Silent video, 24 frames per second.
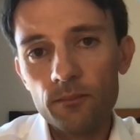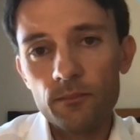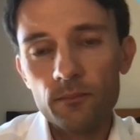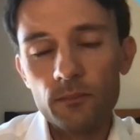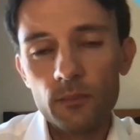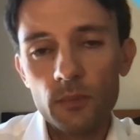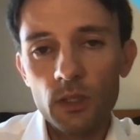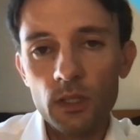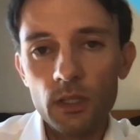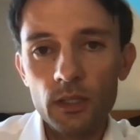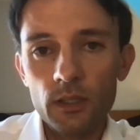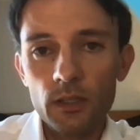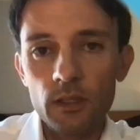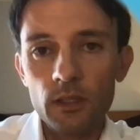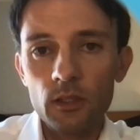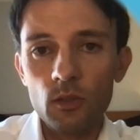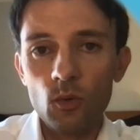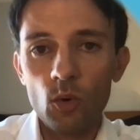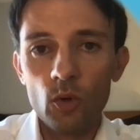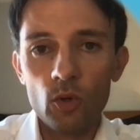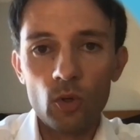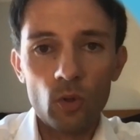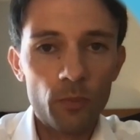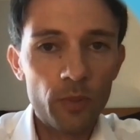an
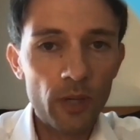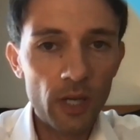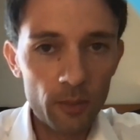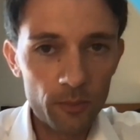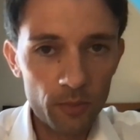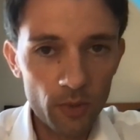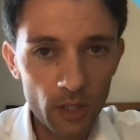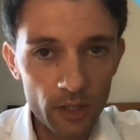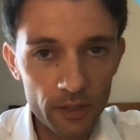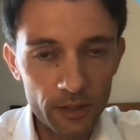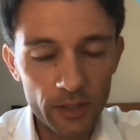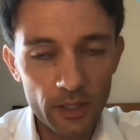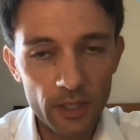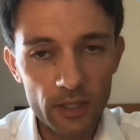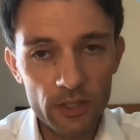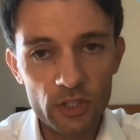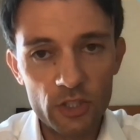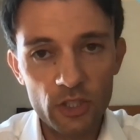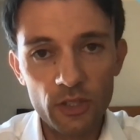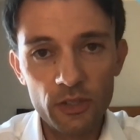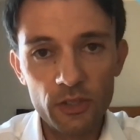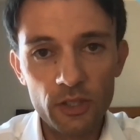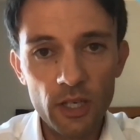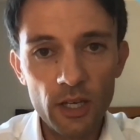oil pipeline that got
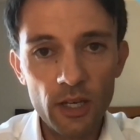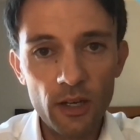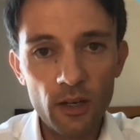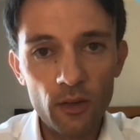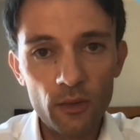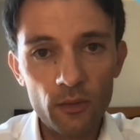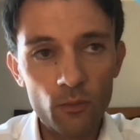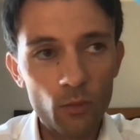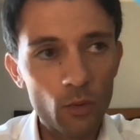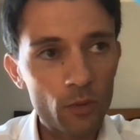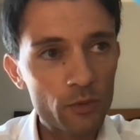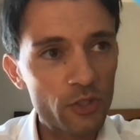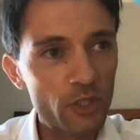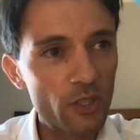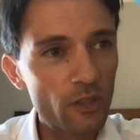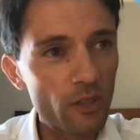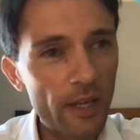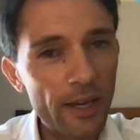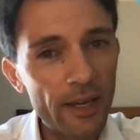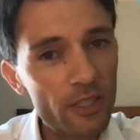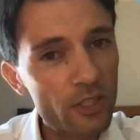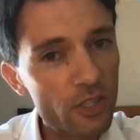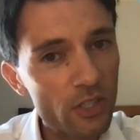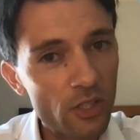shut down, what was that,
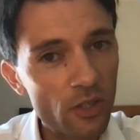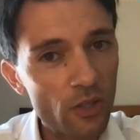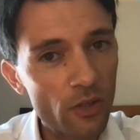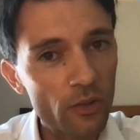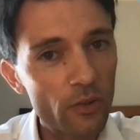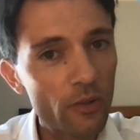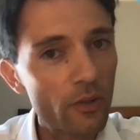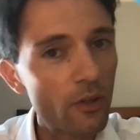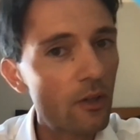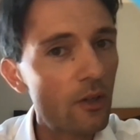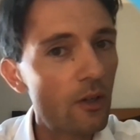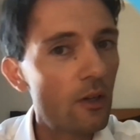last year?